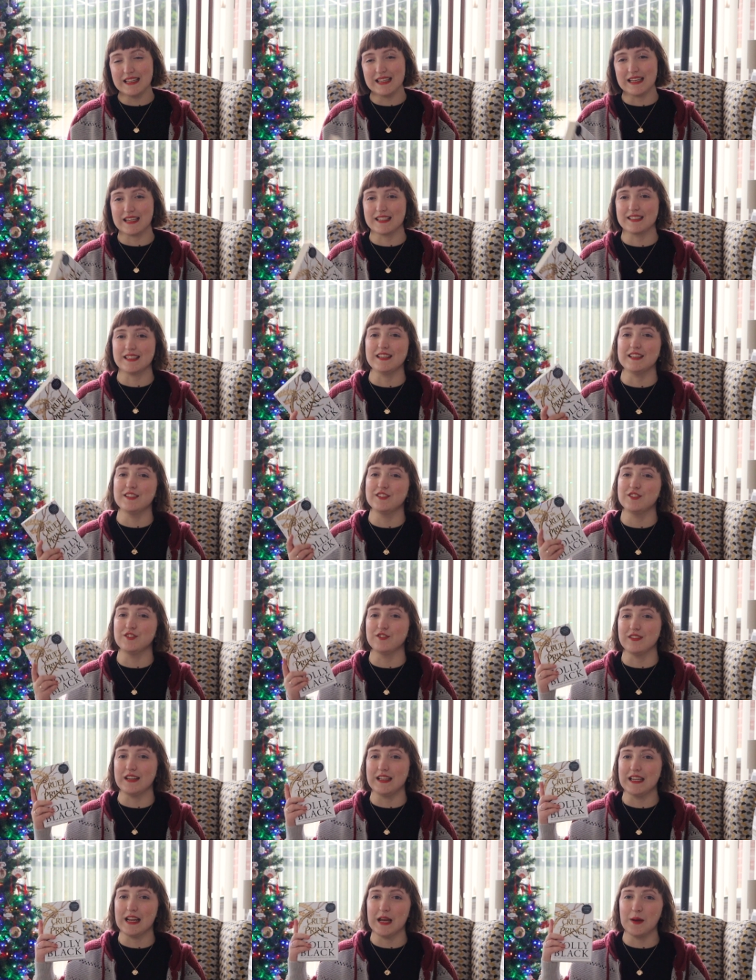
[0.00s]
excited to
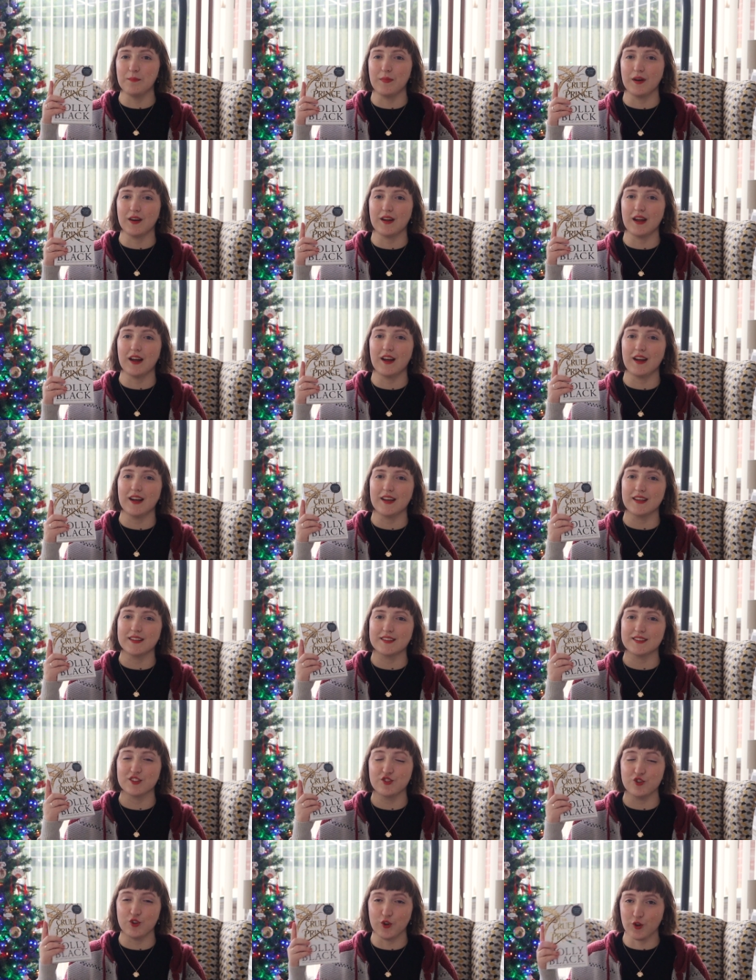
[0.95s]
read it. But
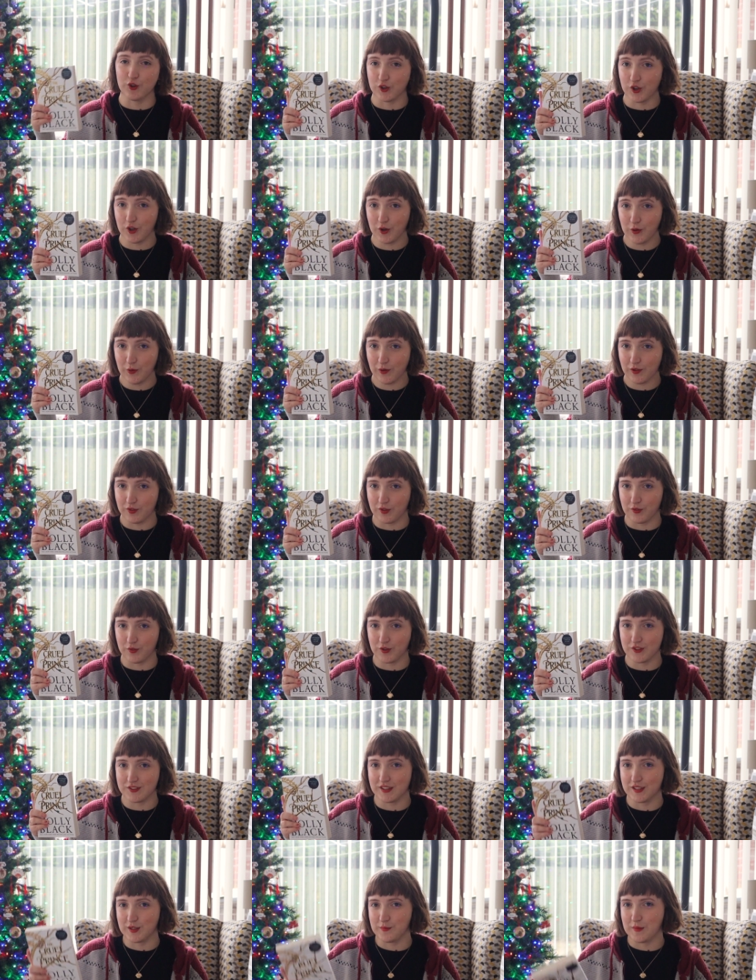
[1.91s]
as you all know, if you've
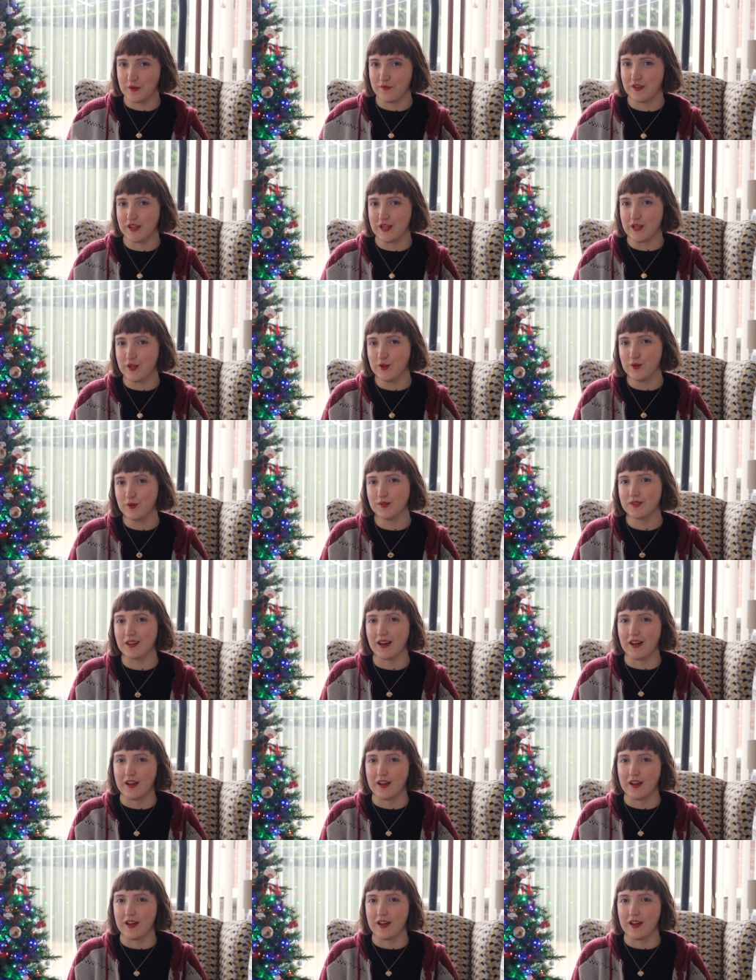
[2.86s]
watched any of my videos,